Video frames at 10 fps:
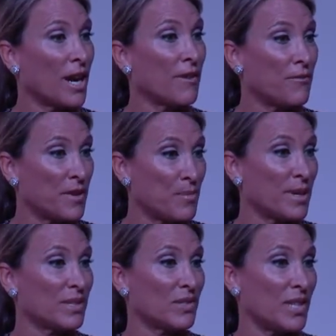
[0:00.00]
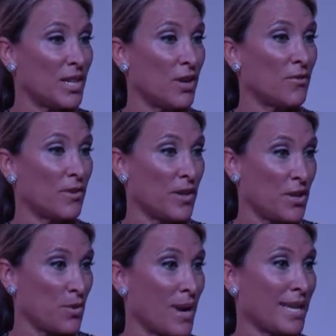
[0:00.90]
a female CEO for the
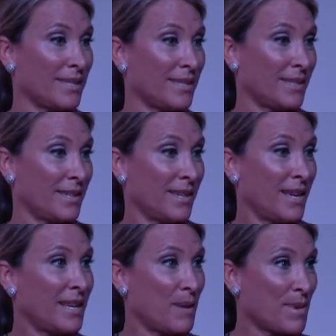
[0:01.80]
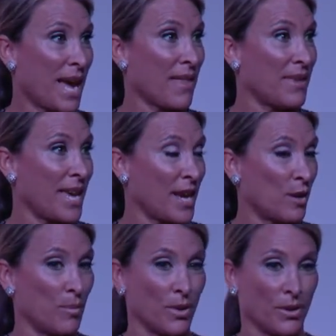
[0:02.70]
US named Kathy
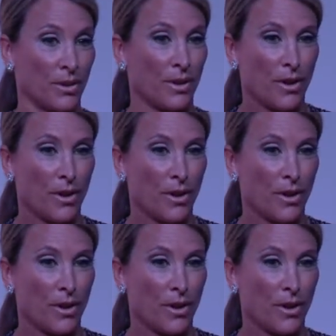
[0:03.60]
Engelbert.